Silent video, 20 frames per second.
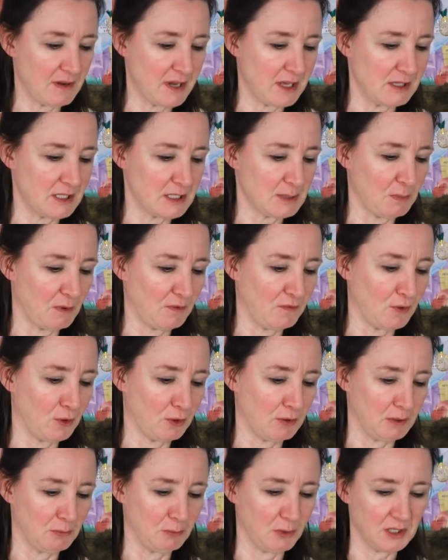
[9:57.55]
had this
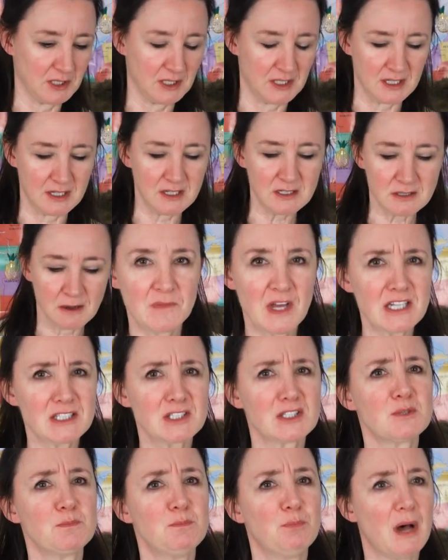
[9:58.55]
before and what it is. That
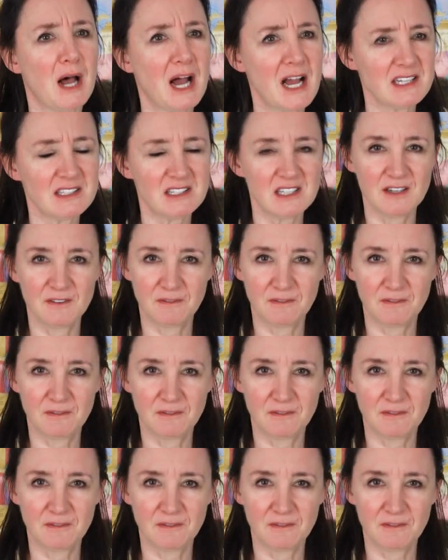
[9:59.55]
spicy